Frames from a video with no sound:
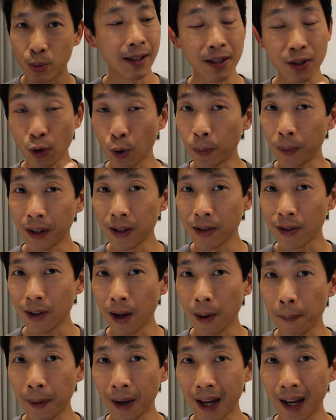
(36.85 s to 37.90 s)
Let's open this
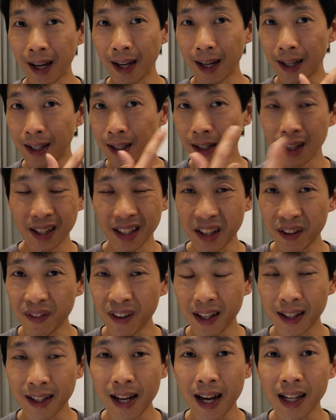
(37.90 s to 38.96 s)
up and give
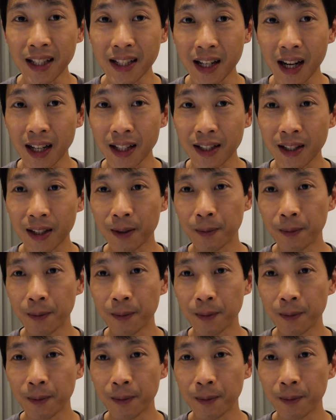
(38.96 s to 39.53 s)
it a taste test.